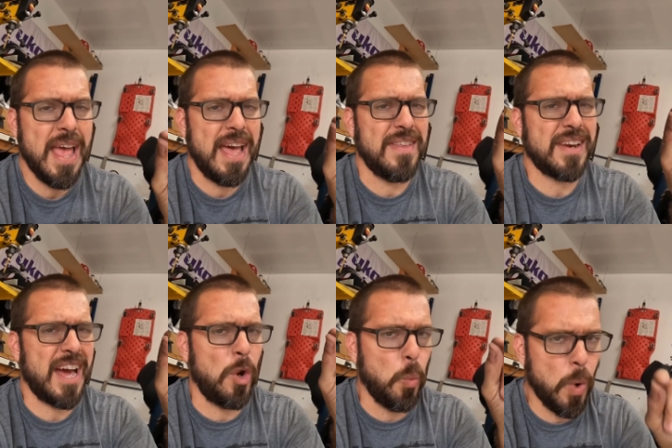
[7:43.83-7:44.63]
and then
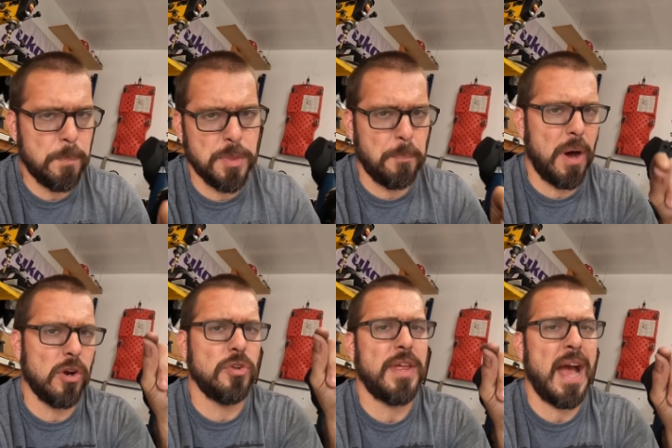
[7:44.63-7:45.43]
kind of whip the
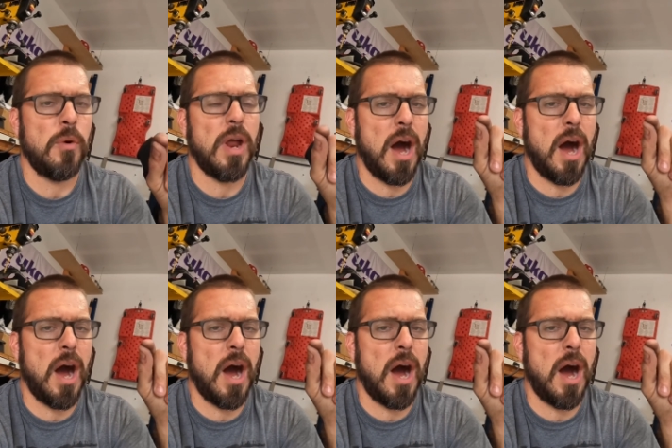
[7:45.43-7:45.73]
puddle down